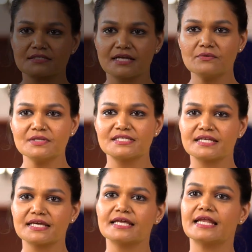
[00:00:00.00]
Start with
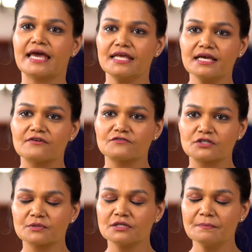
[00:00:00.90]
sitting in any
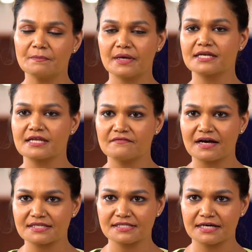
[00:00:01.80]
comfortable
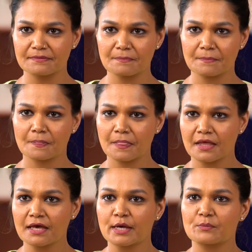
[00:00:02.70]
meditative asana.
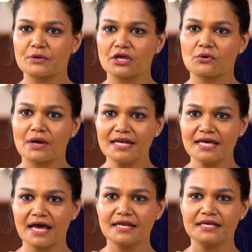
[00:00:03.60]
Bring your
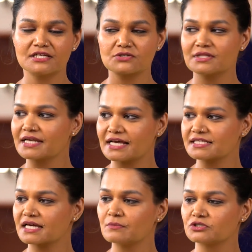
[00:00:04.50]
right hand into the
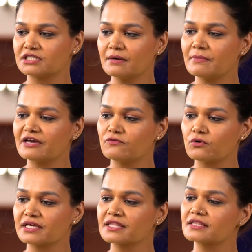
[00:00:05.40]
Nasika Mudra by
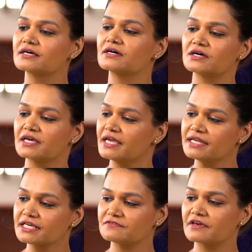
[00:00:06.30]
folding the
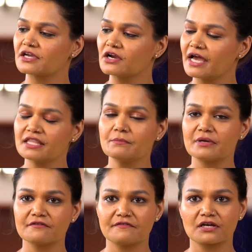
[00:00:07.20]
index finger and the
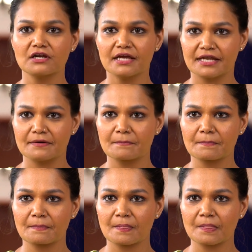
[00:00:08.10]
middle finger in.
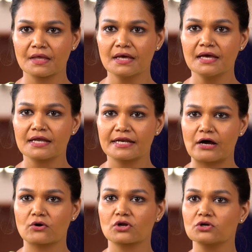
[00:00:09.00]

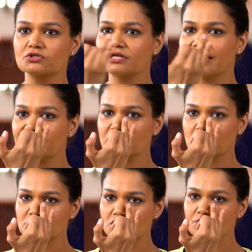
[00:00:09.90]
Now close your left
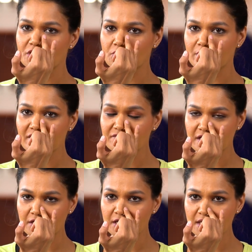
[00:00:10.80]
nostril with your ring
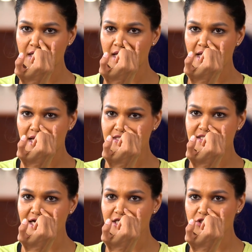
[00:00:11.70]
finger and
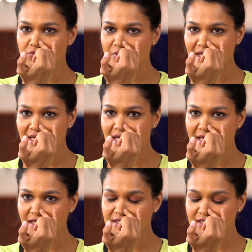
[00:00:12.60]
start to
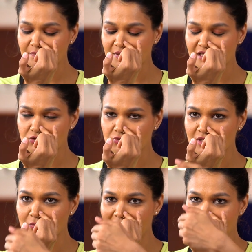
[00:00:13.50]
inhale deeply through the